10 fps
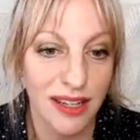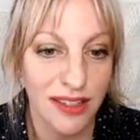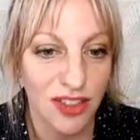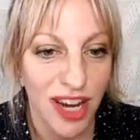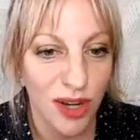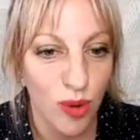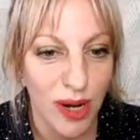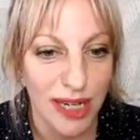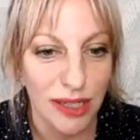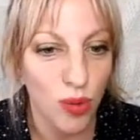January
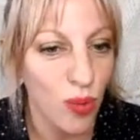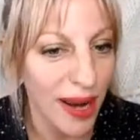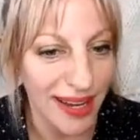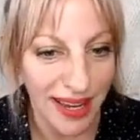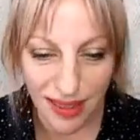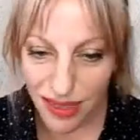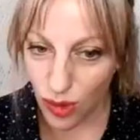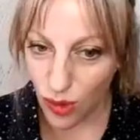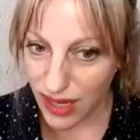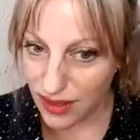20th,
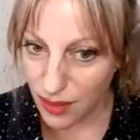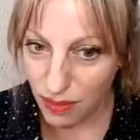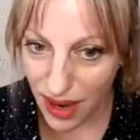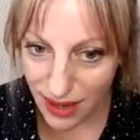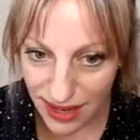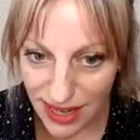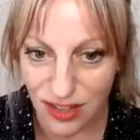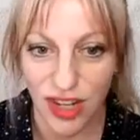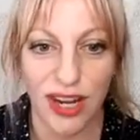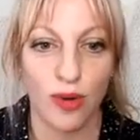going into Monday,
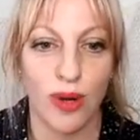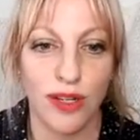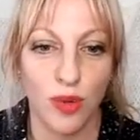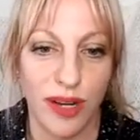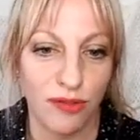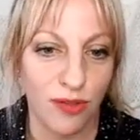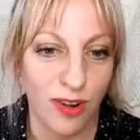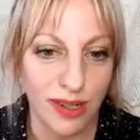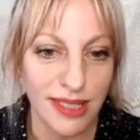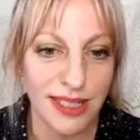January
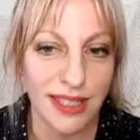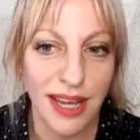21st.